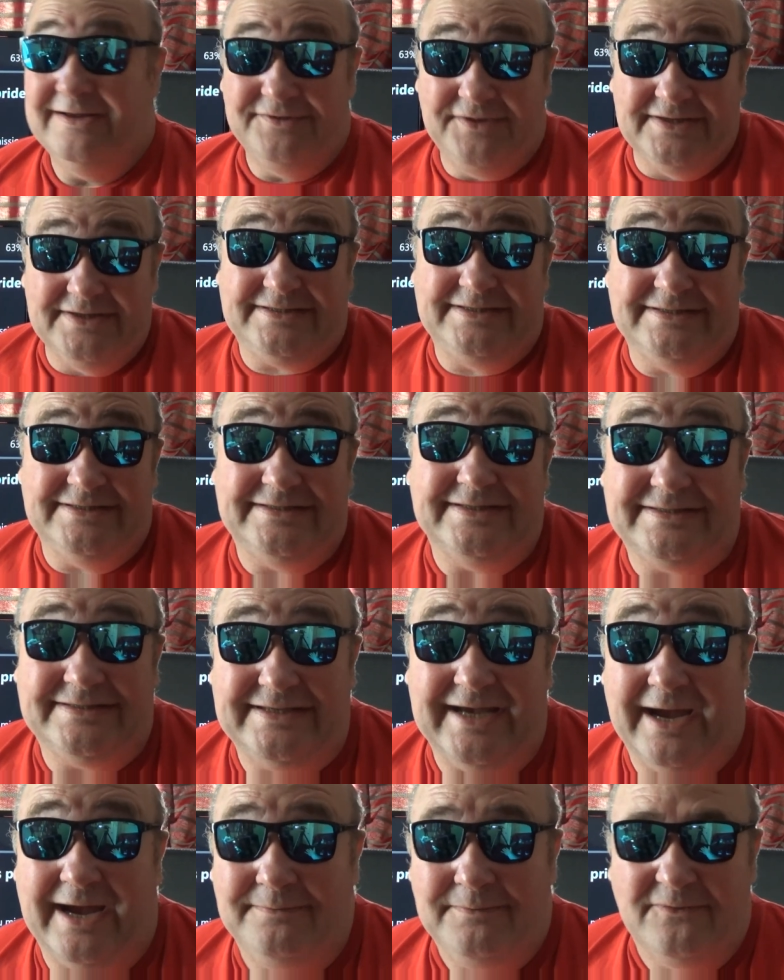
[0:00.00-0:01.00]
This is the
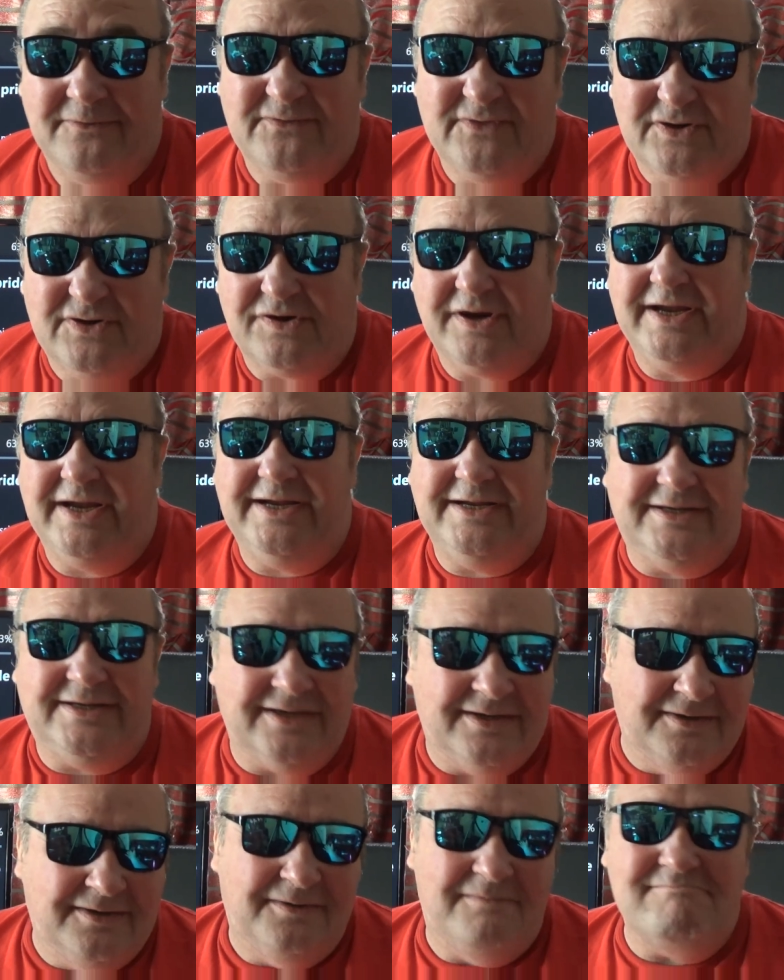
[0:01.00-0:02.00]
time of greed,